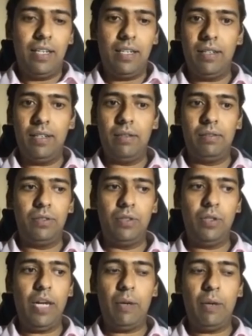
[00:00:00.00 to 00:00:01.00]
you
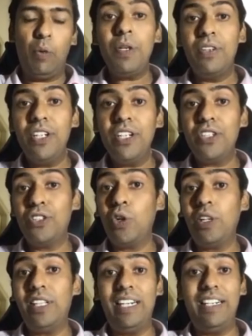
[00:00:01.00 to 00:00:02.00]
know, I want to be
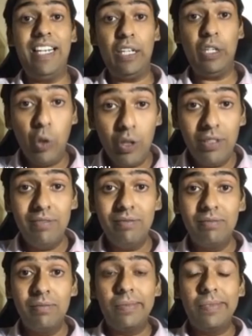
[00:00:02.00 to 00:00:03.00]
reassured that they are good,